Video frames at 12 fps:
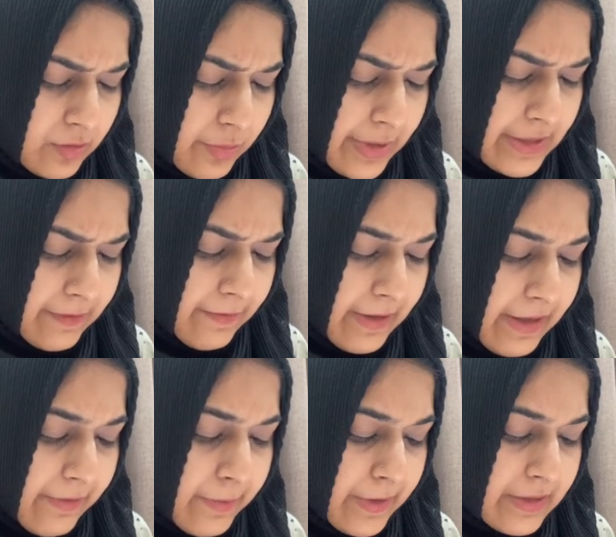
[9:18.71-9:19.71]

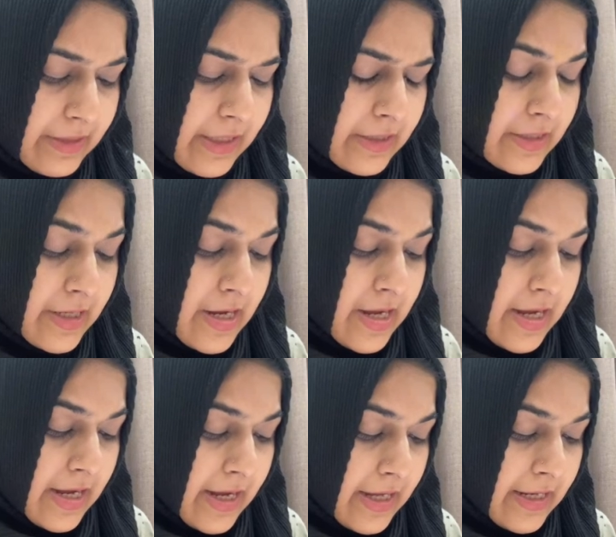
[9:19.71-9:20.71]
25%,
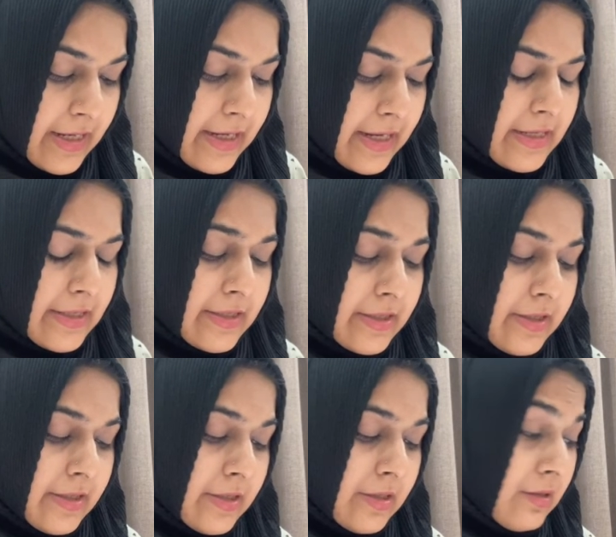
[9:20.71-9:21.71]
and I get
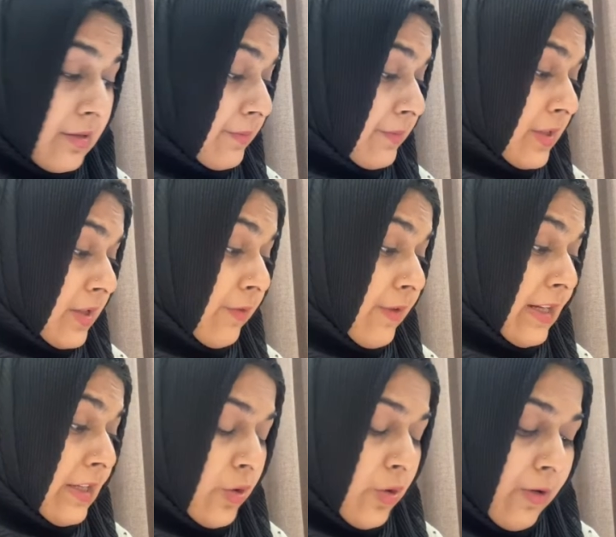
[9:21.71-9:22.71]
a
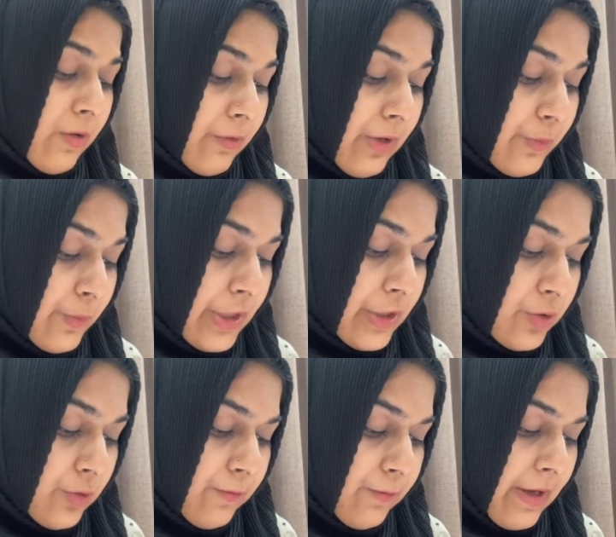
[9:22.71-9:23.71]
value of
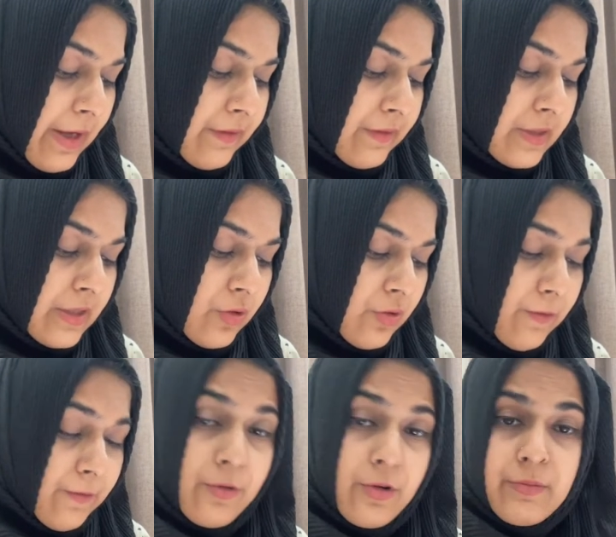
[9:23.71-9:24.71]

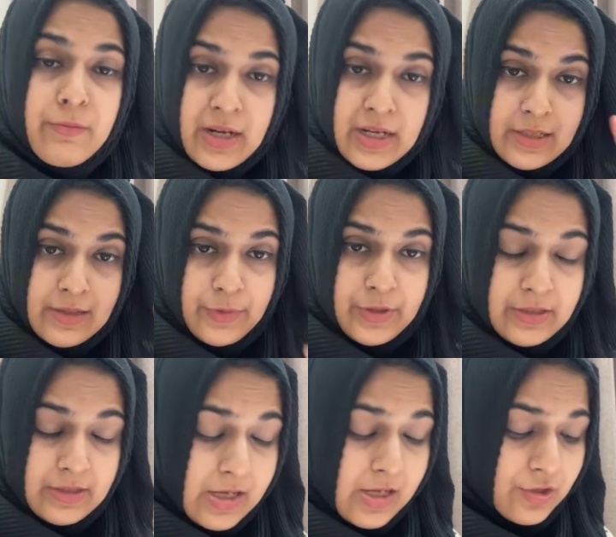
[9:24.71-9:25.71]
11,250 for my
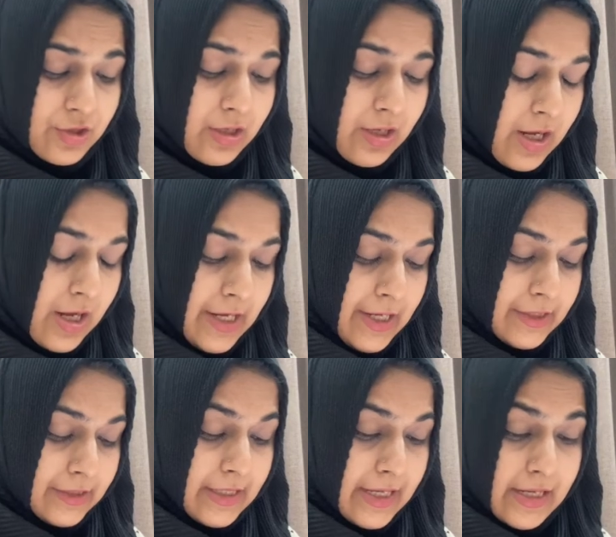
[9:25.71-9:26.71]
depreciation.
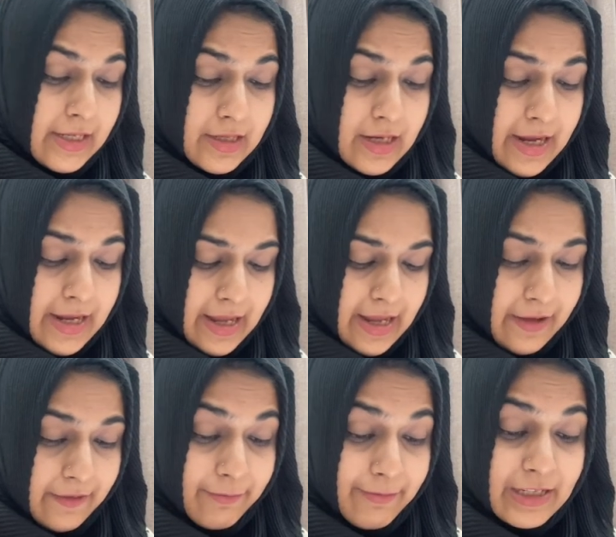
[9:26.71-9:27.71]
Then I
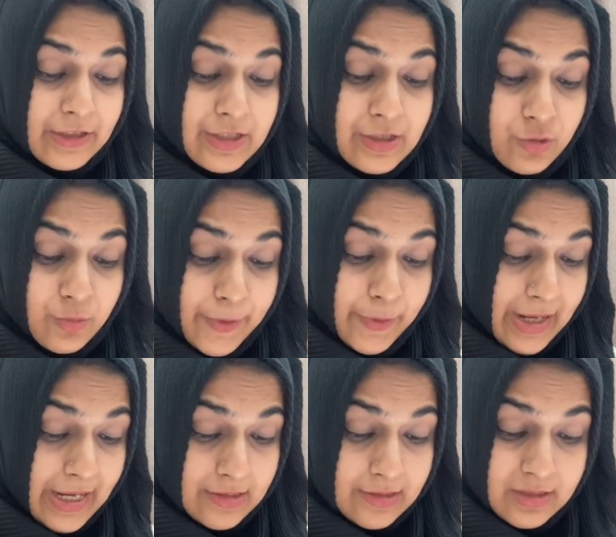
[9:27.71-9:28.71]
have factory
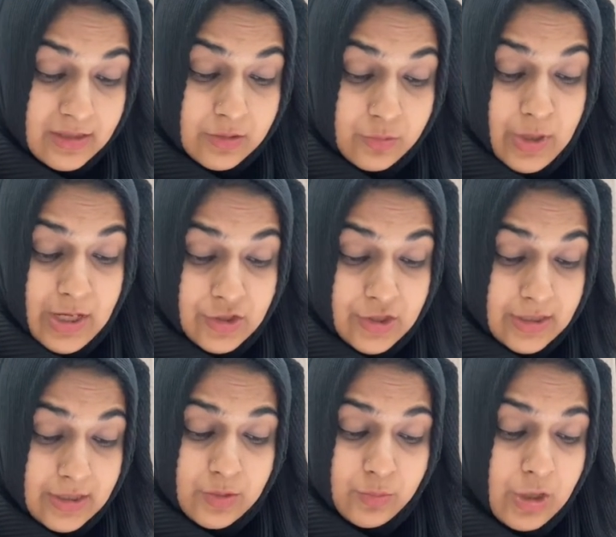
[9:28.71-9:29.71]
supervisors
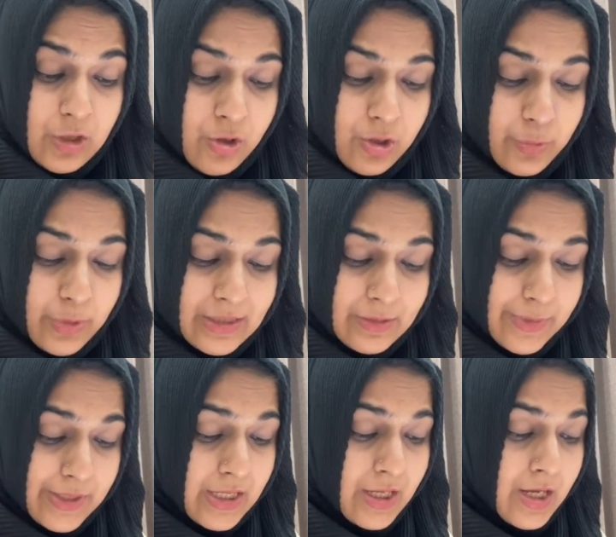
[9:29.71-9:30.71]
wages will always
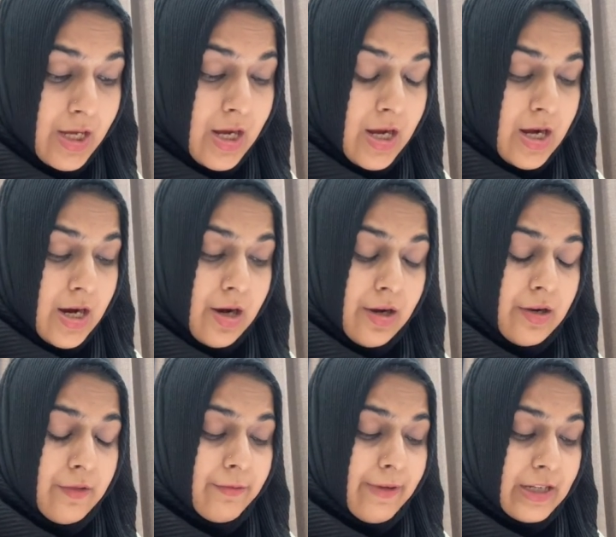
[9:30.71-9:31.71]
be
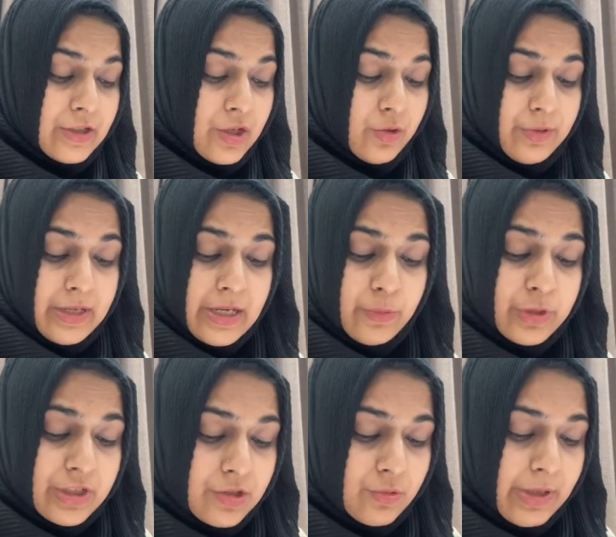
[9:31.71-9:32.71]
our factory overhead, but
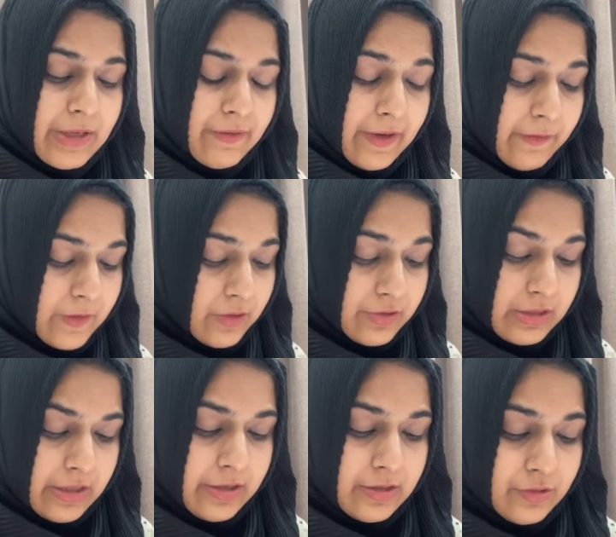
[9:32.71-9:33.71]
just 25,000
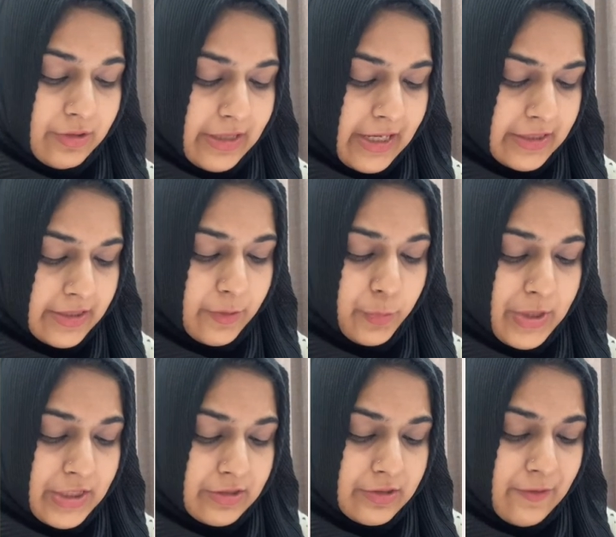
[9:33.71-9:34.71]
here. So I write here
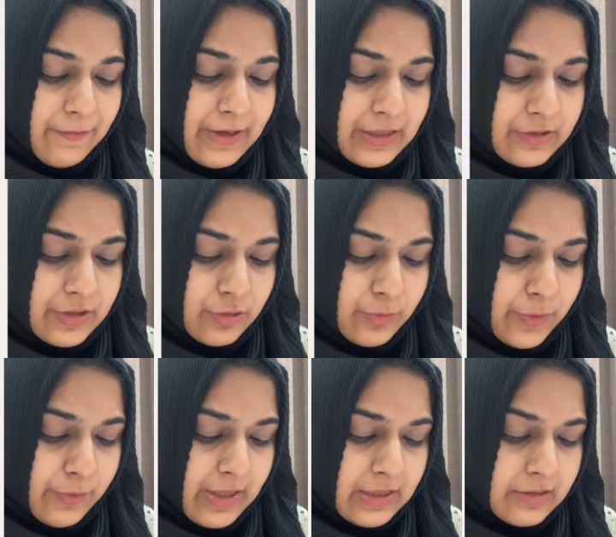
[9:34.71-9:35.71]
wages of factory
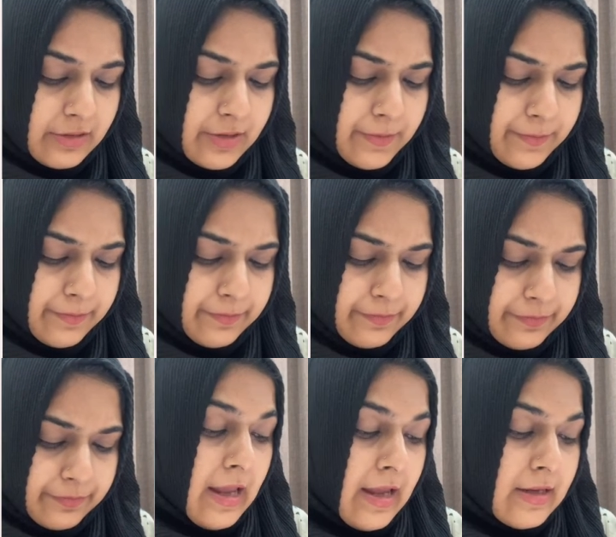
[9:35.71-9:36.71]
supervisor,
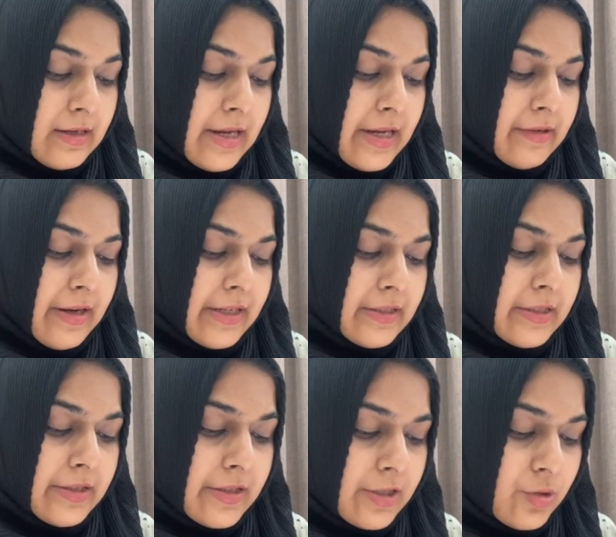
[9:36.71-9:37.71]
and I write
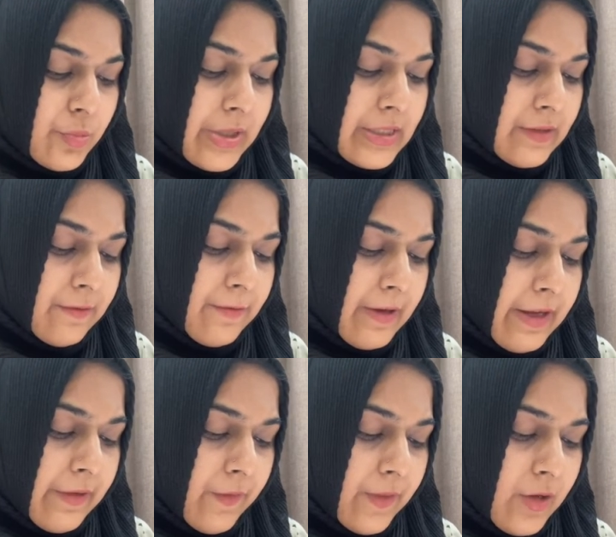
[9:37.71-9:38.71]
here
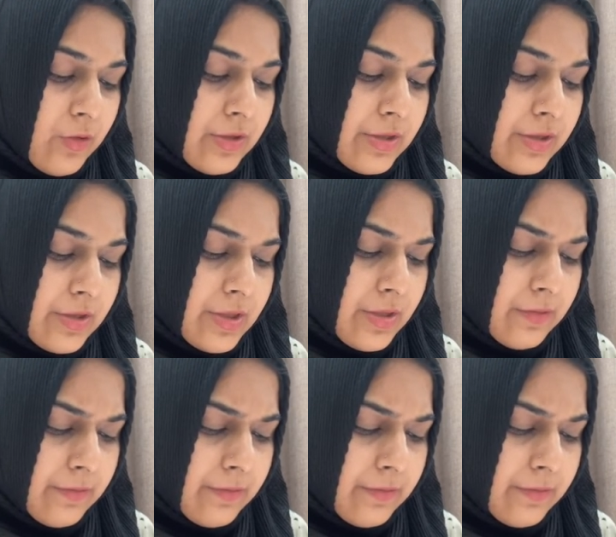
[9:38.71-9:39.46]
25,000.